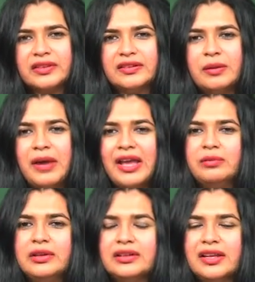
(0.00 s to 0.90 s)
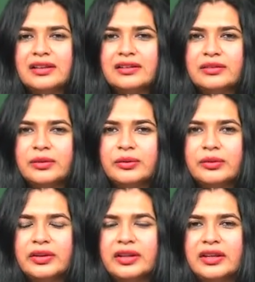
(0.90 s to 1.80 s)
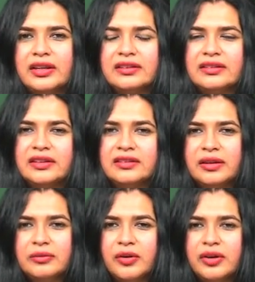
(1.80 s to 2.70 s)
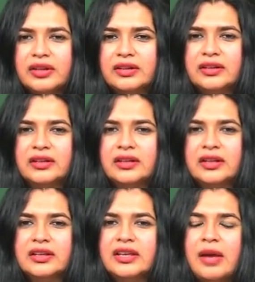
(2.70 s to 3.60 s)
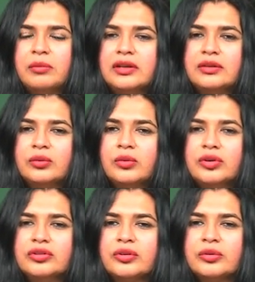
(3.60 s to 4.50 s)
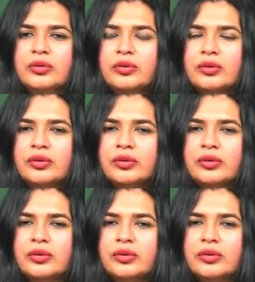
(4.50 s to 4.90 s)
See, the Bible tells you it's easier for a camel to go through